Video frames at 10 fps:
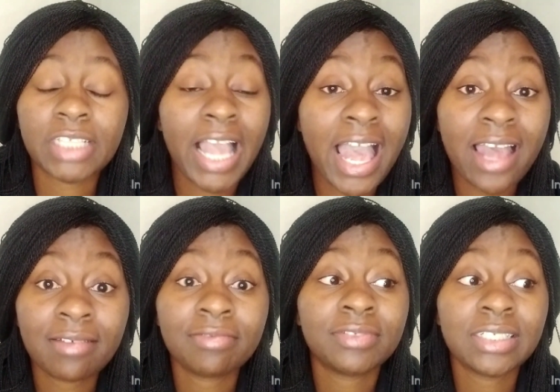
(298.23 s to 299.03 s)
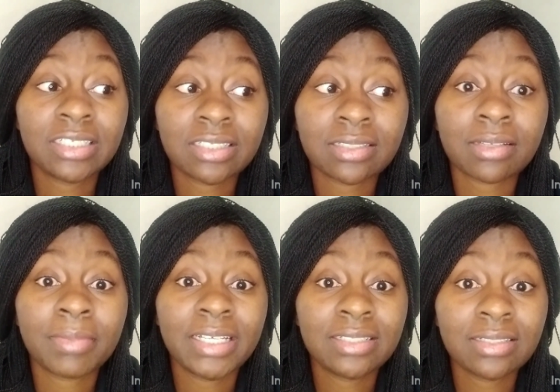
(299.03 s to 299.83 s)
have this
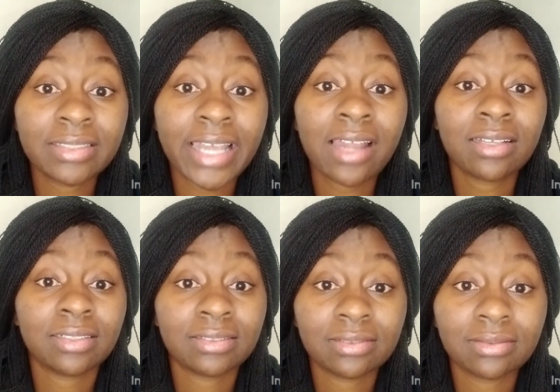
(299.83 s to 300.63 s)
amazing talent